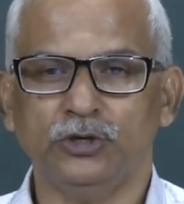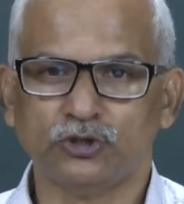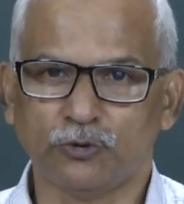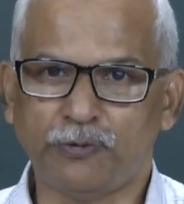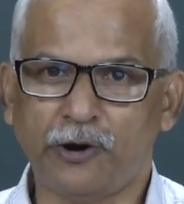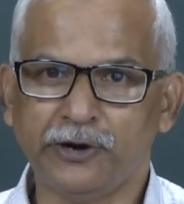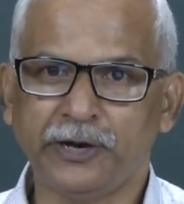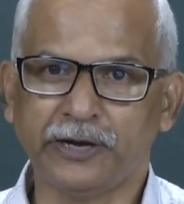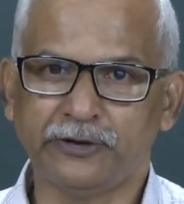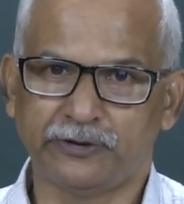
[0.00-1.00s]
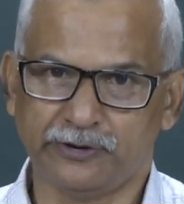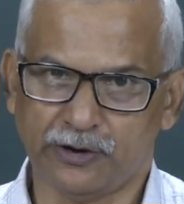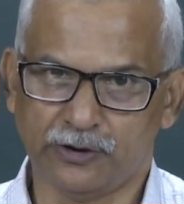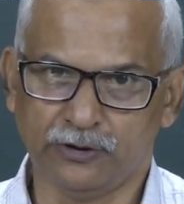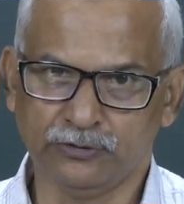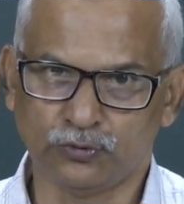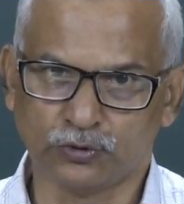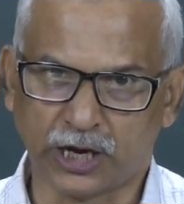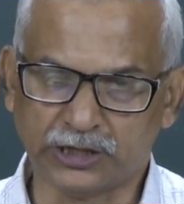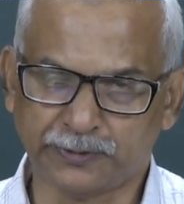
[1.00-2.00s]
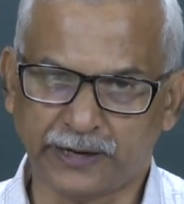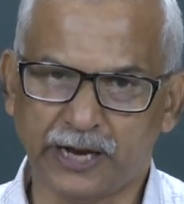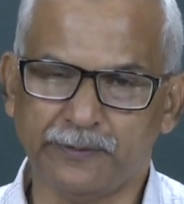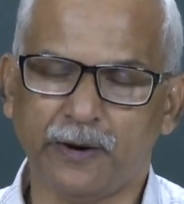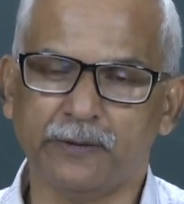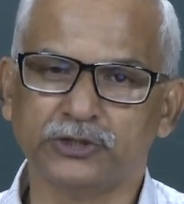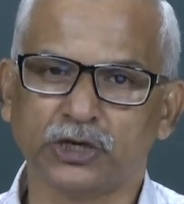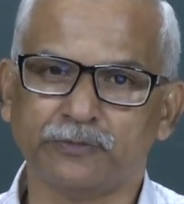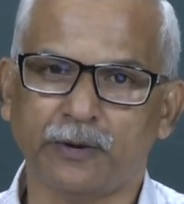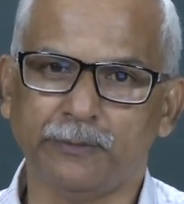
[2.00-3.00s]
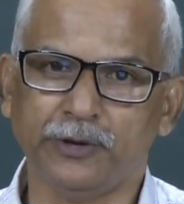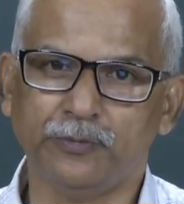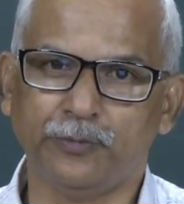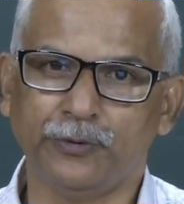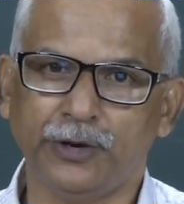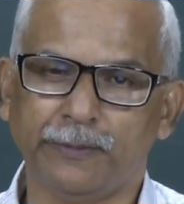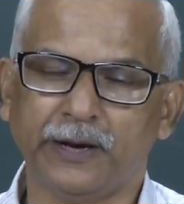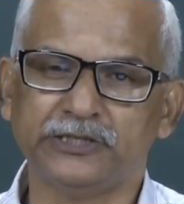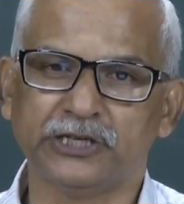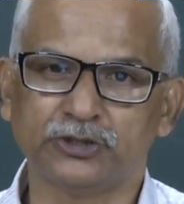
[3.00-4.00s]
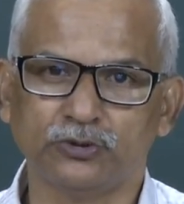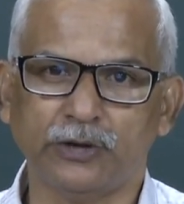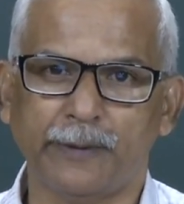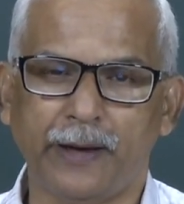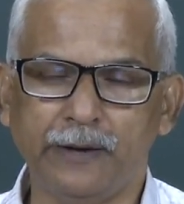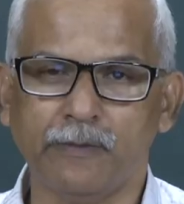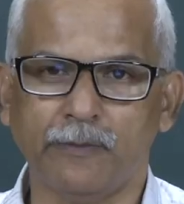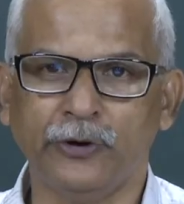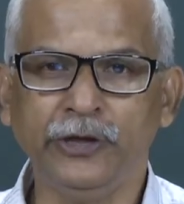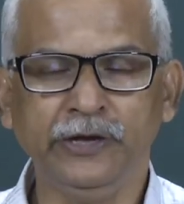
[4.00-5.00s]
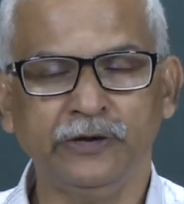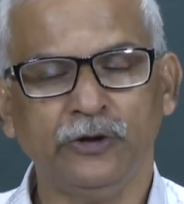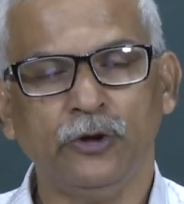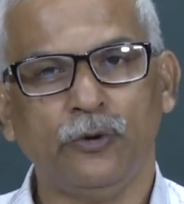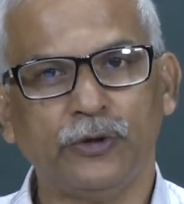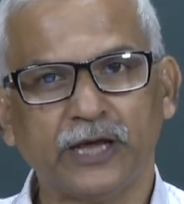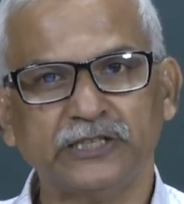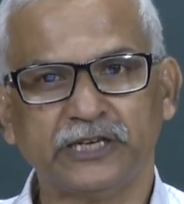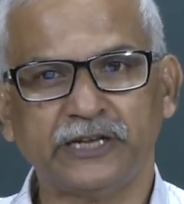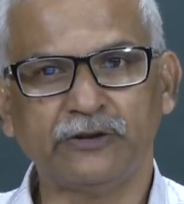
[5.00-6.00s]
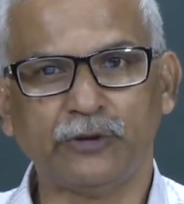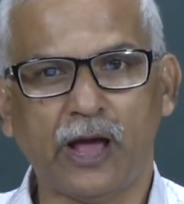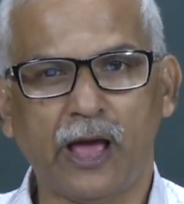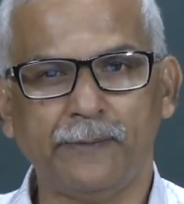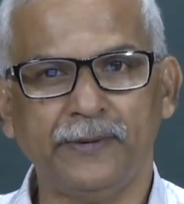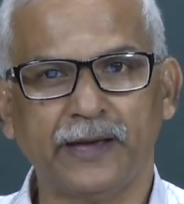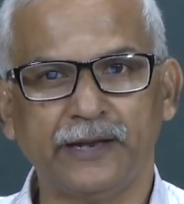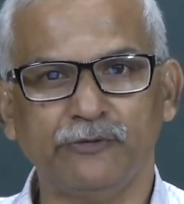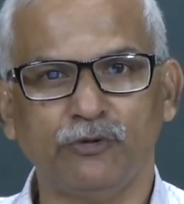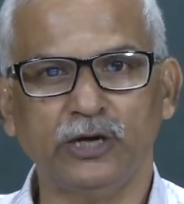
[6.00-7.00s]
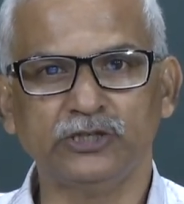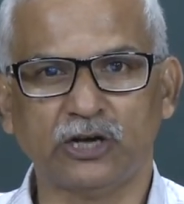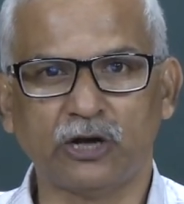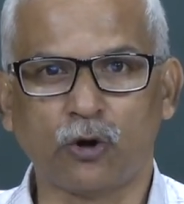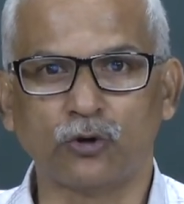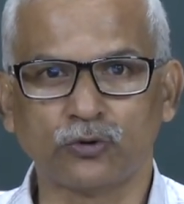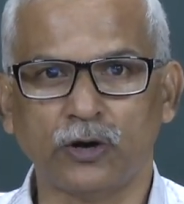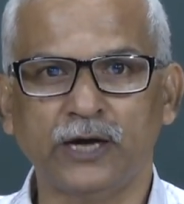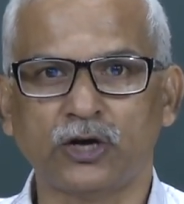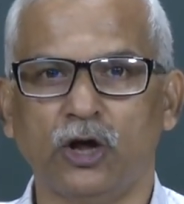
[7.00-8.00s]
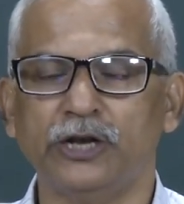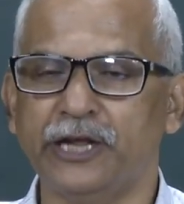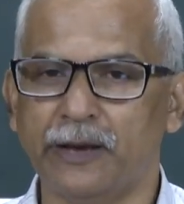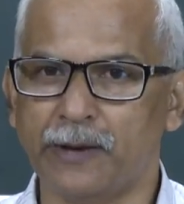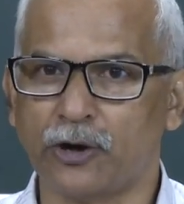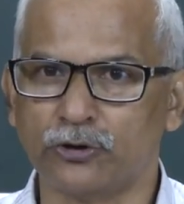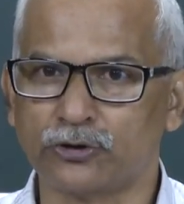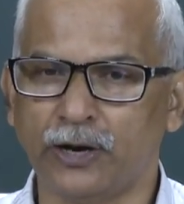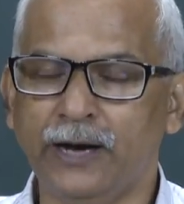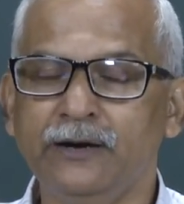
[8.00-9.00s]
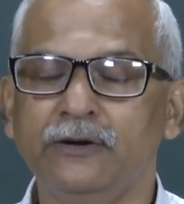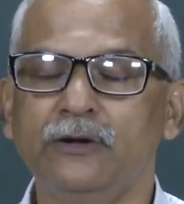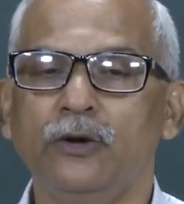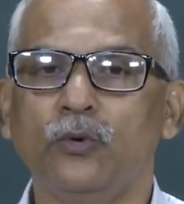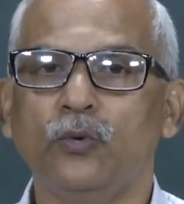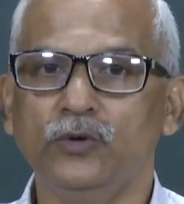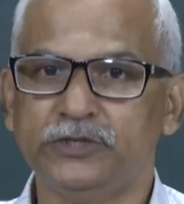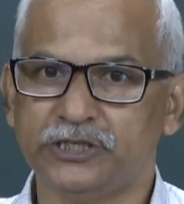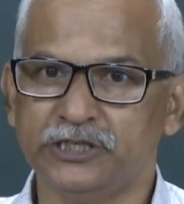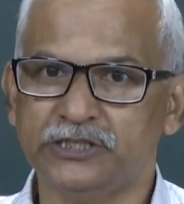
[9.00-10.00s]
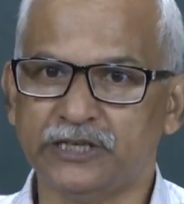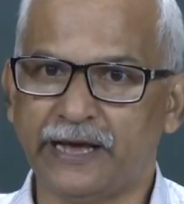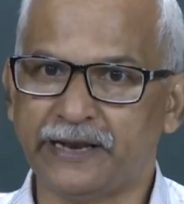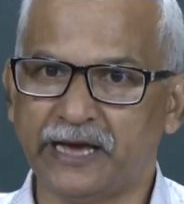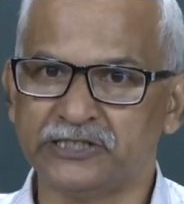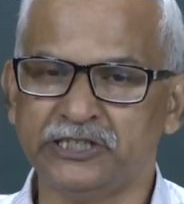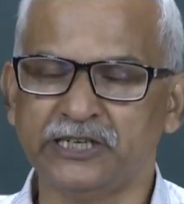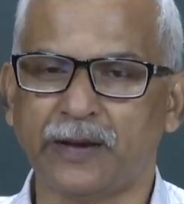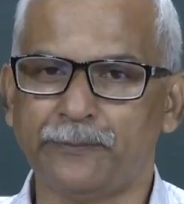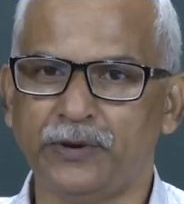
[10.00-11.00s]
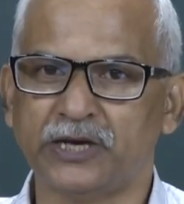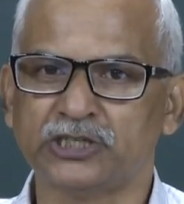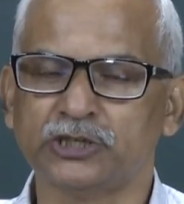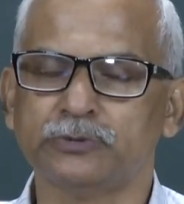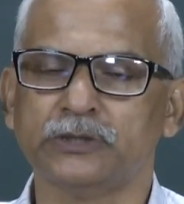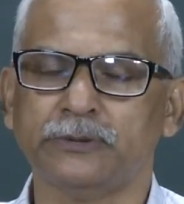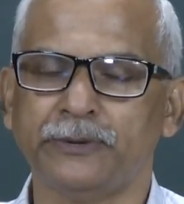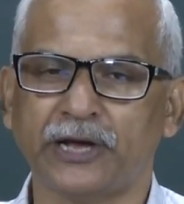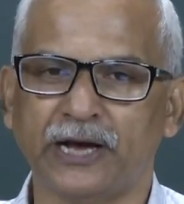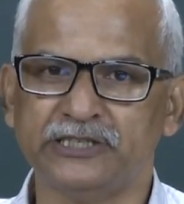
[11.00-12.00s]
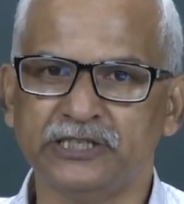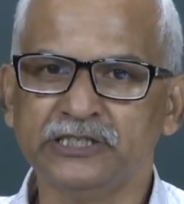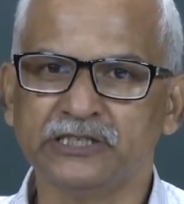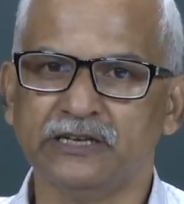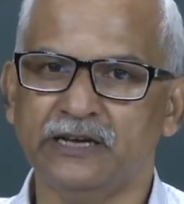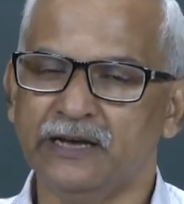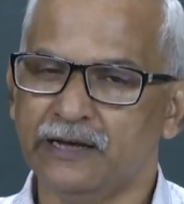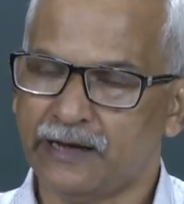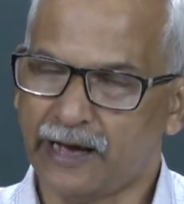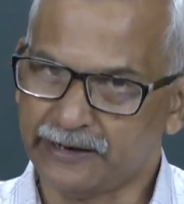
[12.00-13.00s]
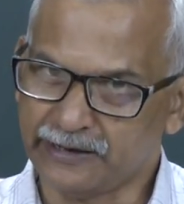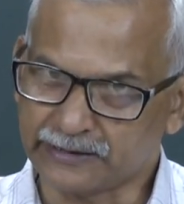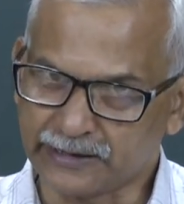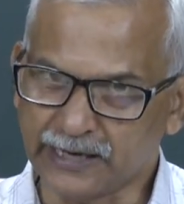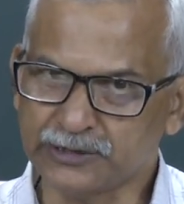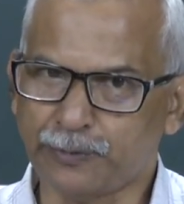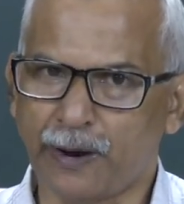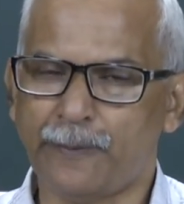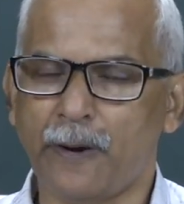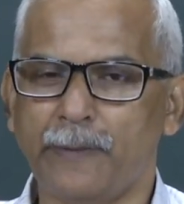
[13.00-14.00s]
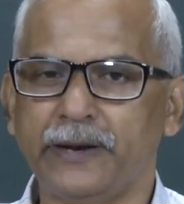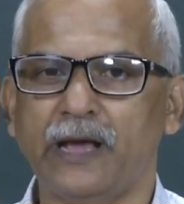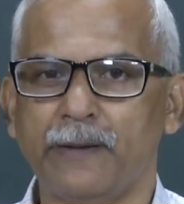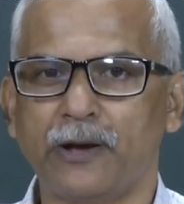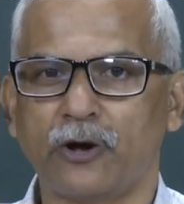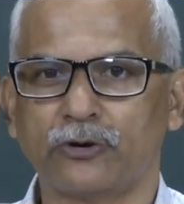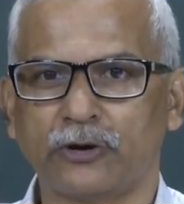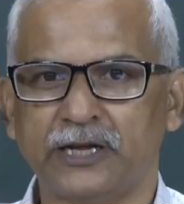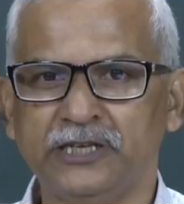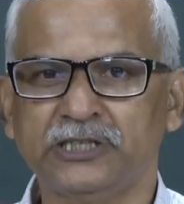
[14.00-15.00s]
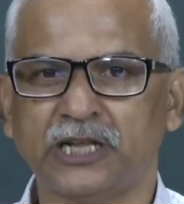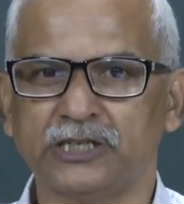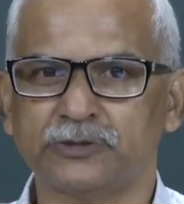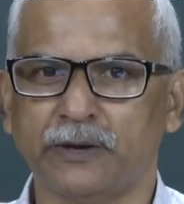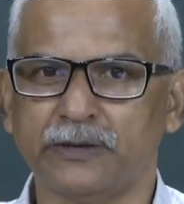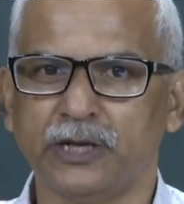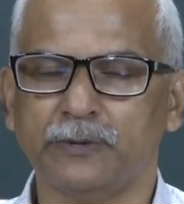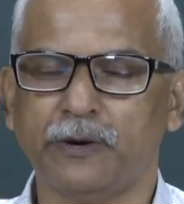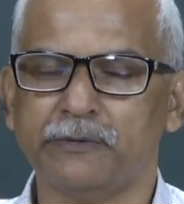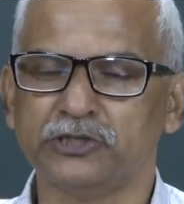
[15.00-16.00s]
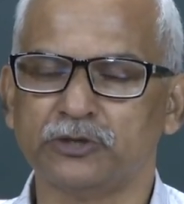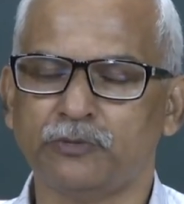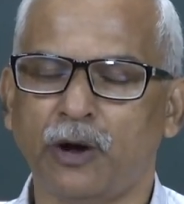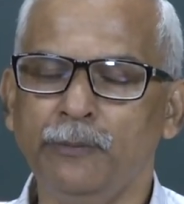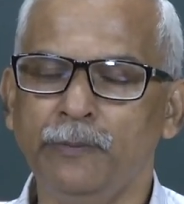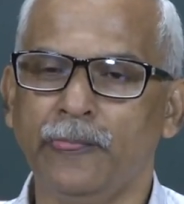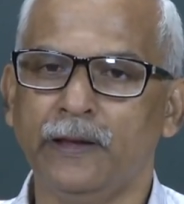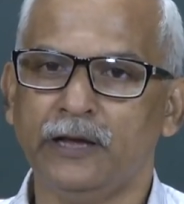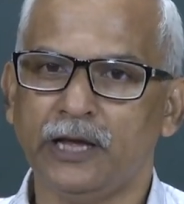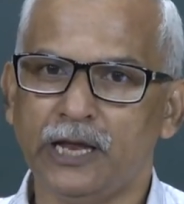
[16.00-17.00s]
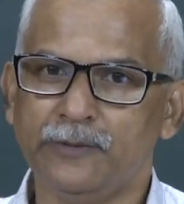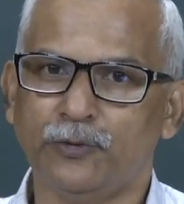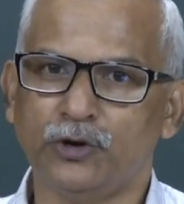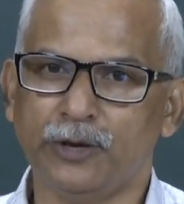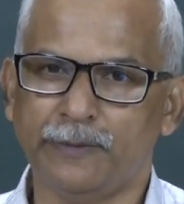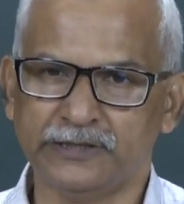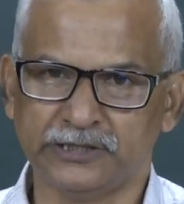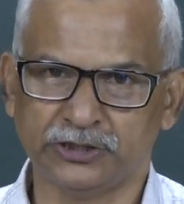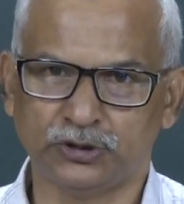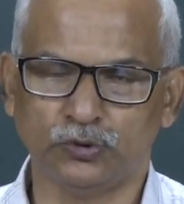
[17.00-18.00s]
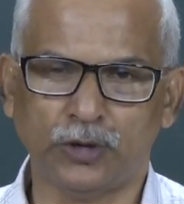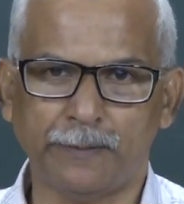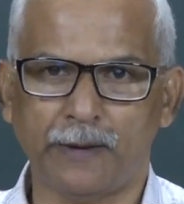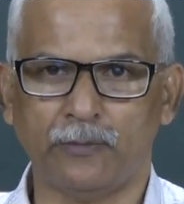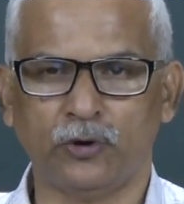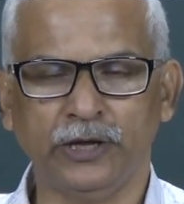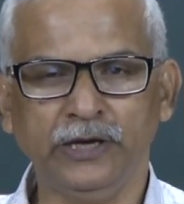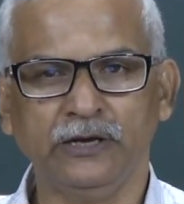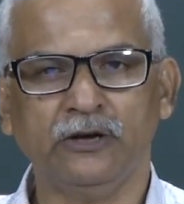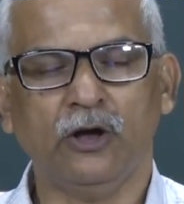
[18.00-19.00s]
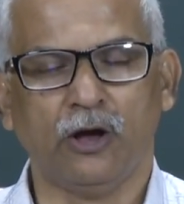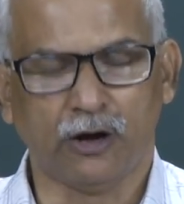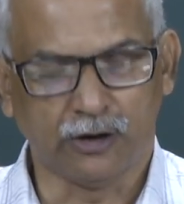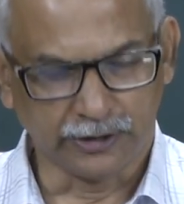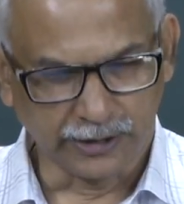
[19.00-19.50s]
So, for that now to transfer the information from input devices to the main memory, we can say that we are having a device a controller called DMA controller which is an ASIC application specific ICs and the task performed by DMA controller is transferring information from input devices to the memory. Uh, on the